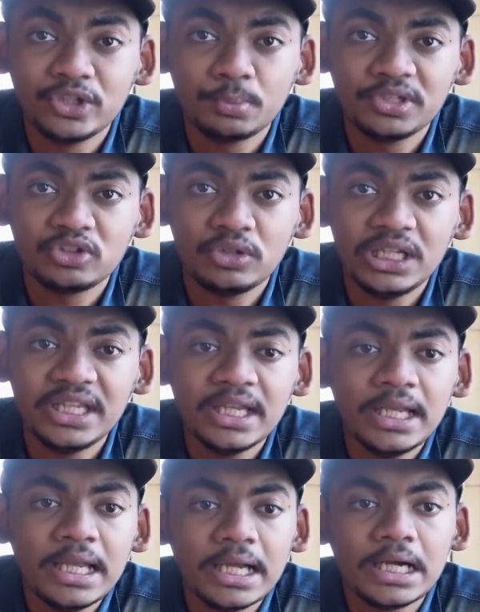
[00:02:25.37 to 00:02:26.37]
especially
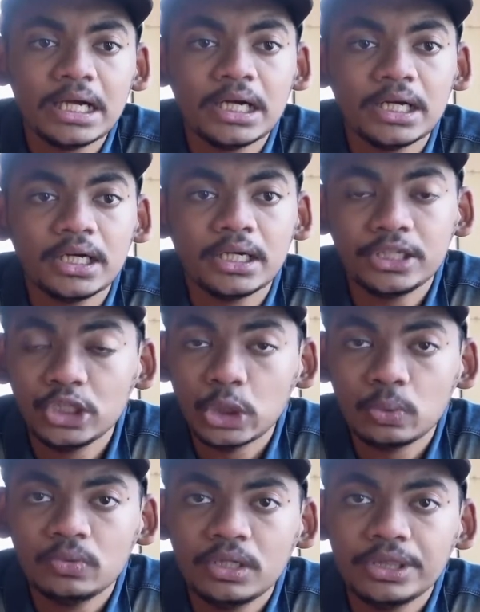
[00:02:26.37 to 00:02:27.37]

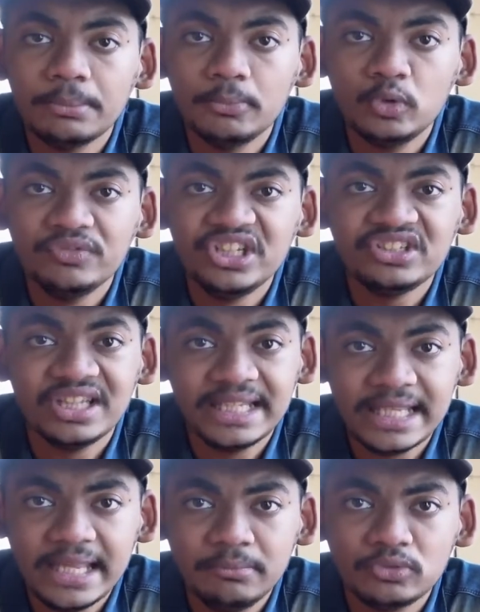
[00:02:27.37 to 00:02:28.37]
the movies, the
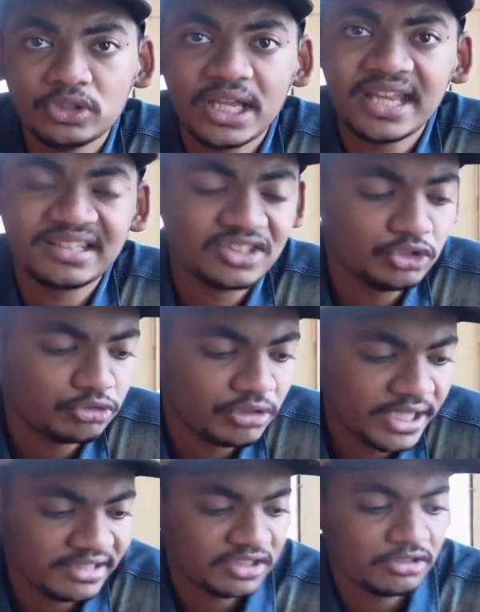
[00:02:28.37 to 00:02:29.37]
games,
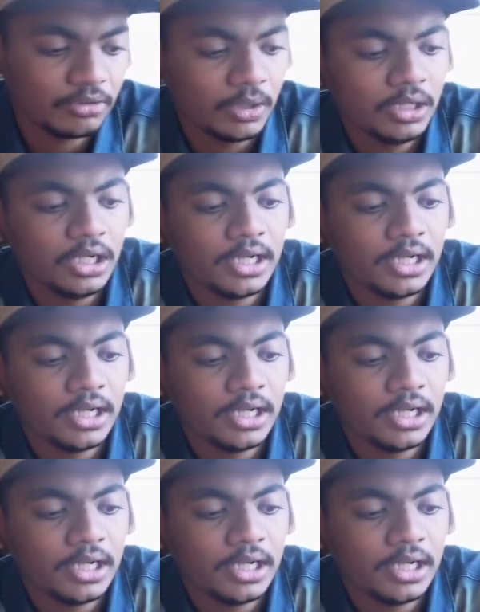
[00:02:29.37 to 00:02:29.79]
etc.